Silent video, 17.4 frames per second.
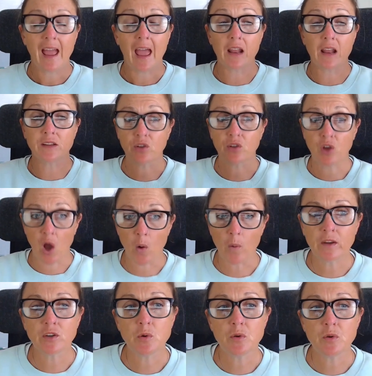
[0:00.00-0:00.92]
And it's
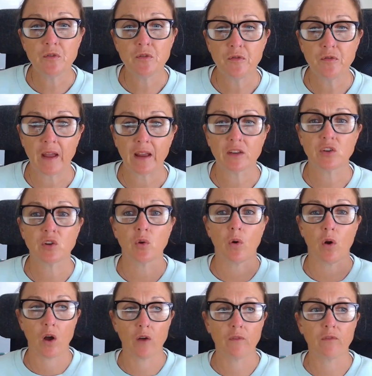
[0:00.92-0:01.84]
going to affect
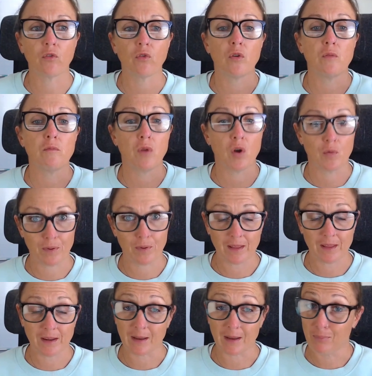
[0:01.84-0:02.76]
your overall
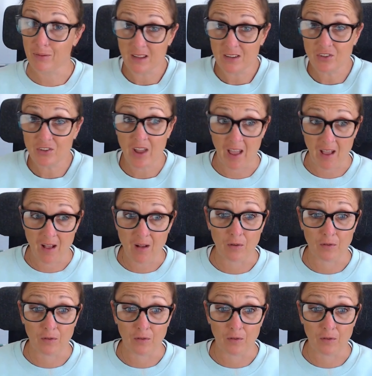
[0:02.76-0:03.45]
mobility plus your